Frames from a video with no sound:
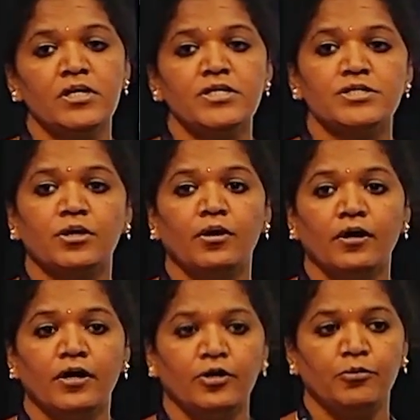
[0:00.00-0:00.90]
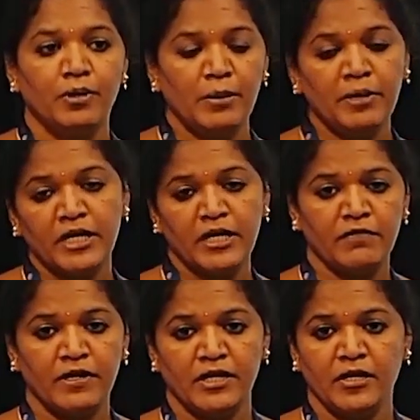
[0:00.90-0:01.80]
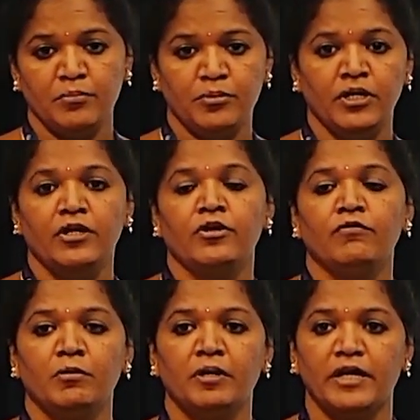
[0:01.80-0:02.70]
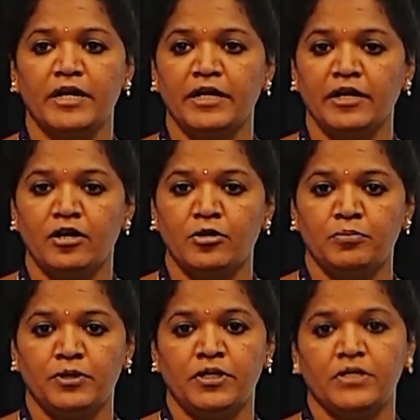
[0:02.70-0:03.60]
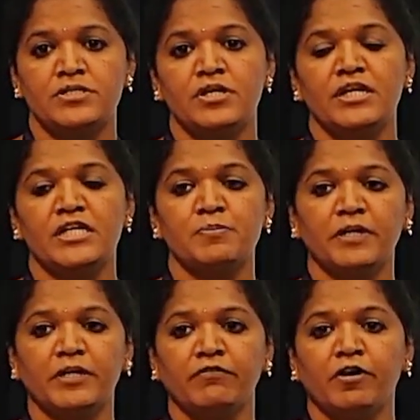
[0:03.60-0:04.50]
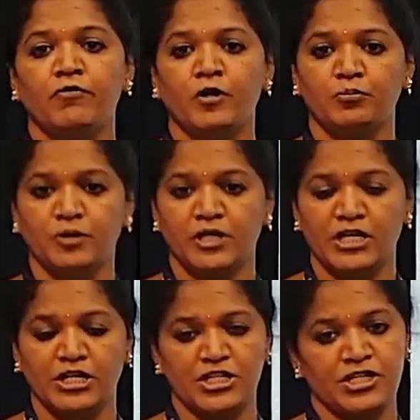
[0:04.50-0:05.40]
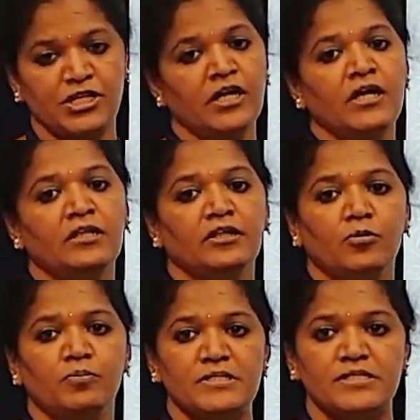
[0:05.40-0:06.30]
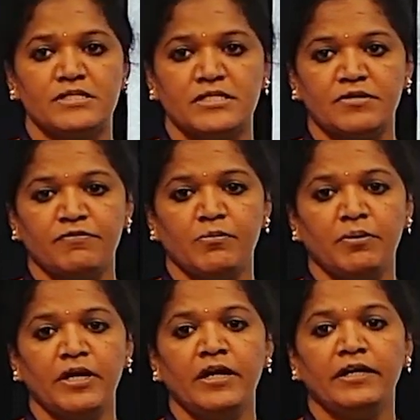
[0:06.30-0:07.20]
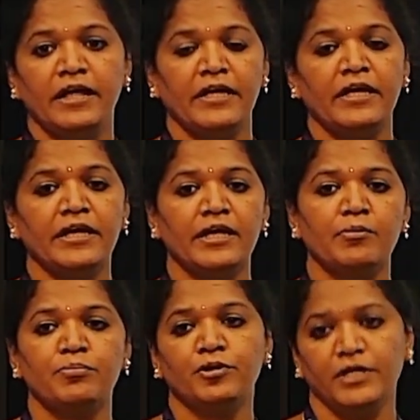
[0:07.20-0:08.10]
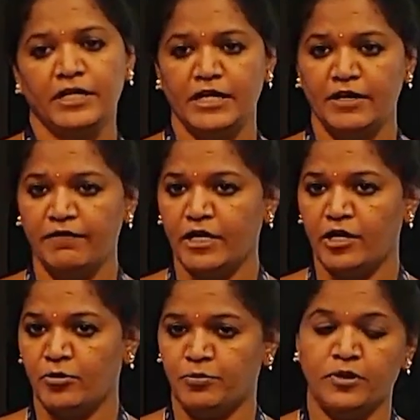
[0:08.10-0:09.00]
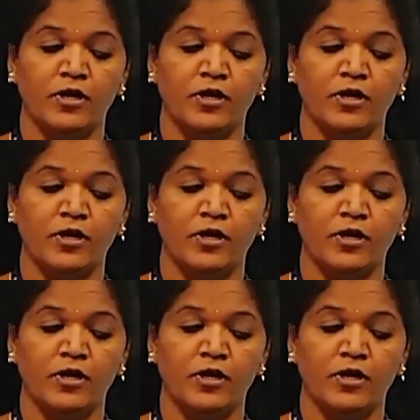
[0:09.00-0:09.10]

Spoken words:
So, you may be given input, you will be getting output. So, irrespective of output condition, the open system will be taking input, giving output.